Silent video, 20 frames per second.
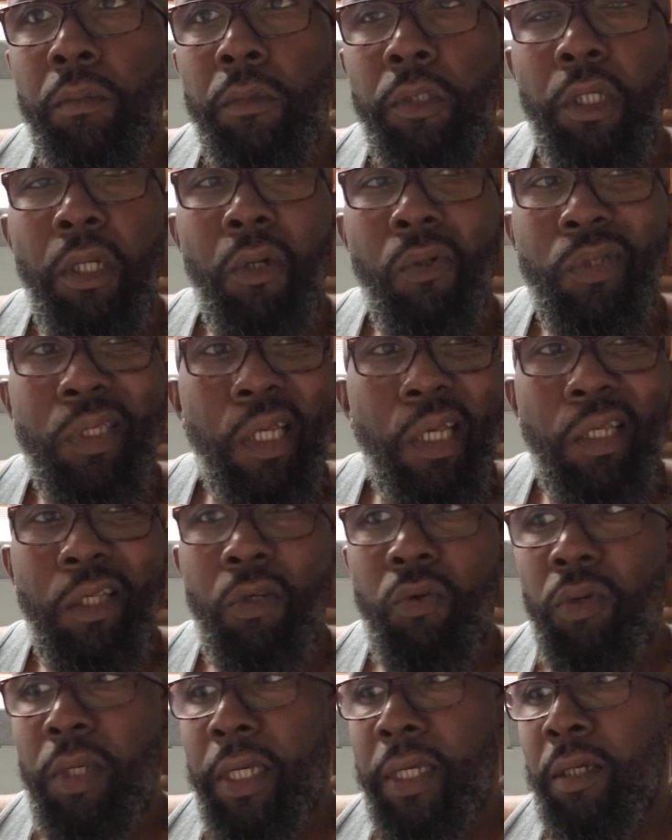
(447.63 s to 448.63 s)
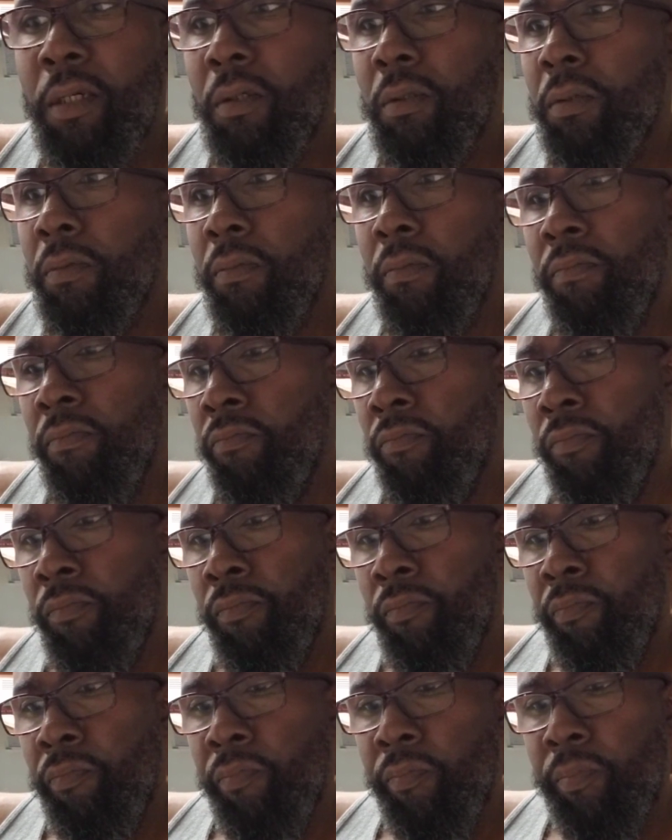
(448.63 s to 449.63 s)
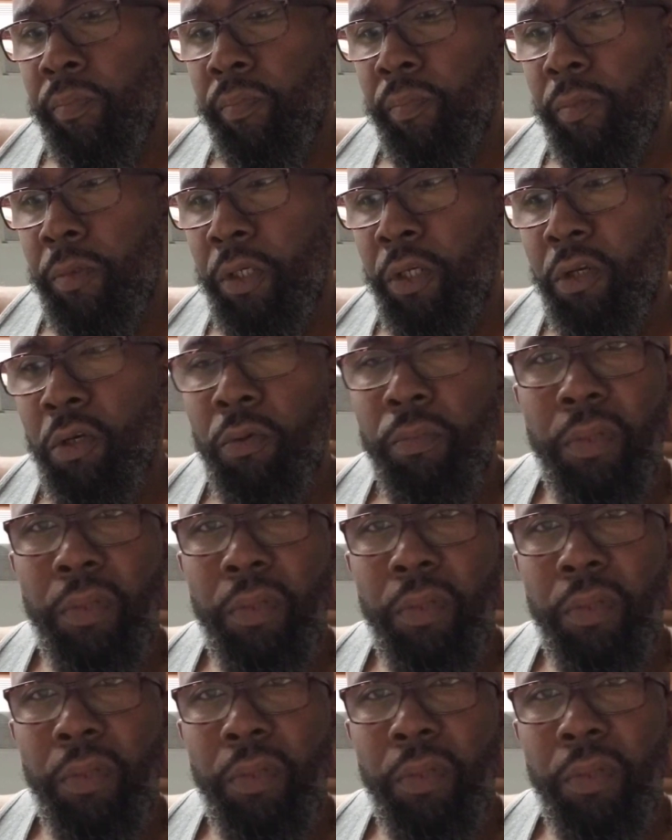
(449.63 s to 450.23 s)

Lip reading: you know, take you down. You know,